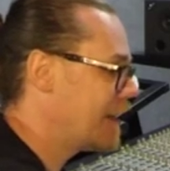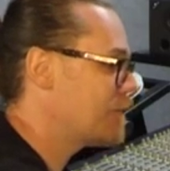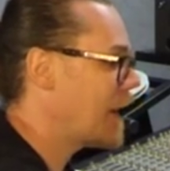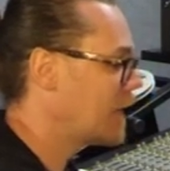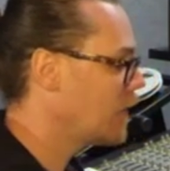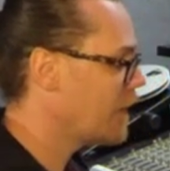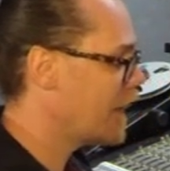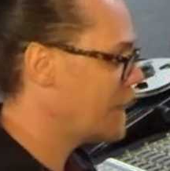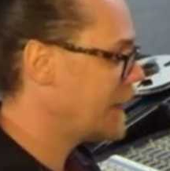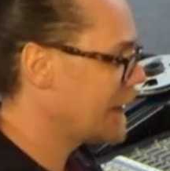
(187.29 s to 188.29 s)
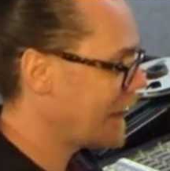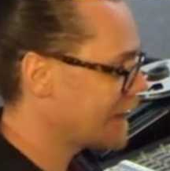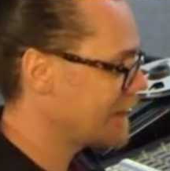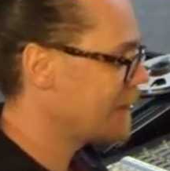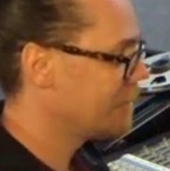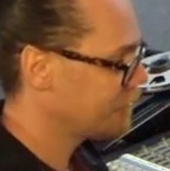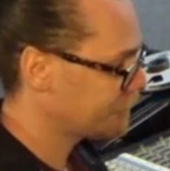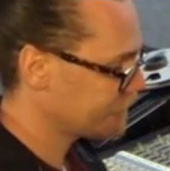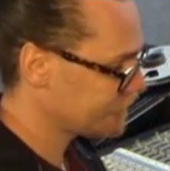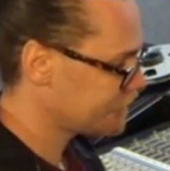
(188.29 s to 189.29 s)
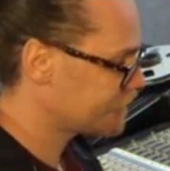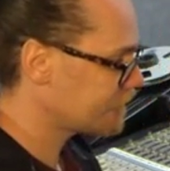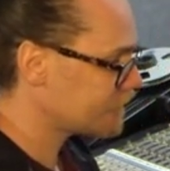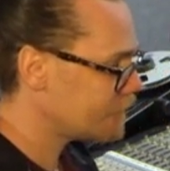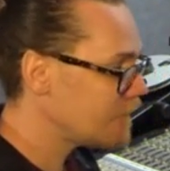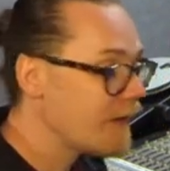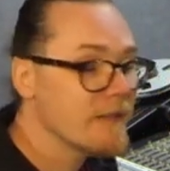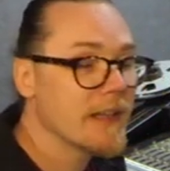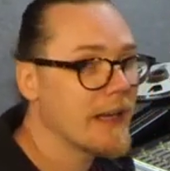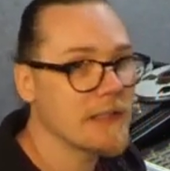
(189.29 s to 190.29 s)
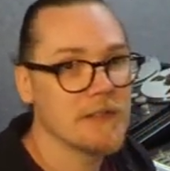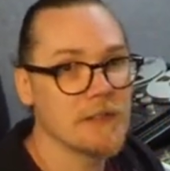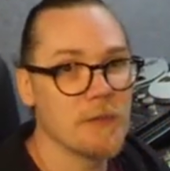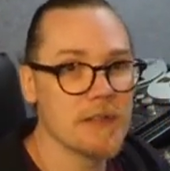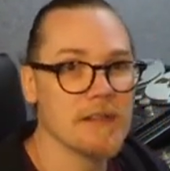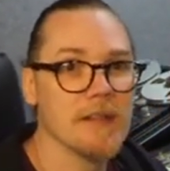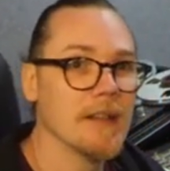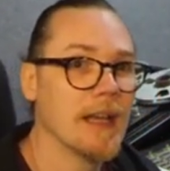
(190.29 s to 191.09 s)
this panel where it had been connected, the connection just wasn't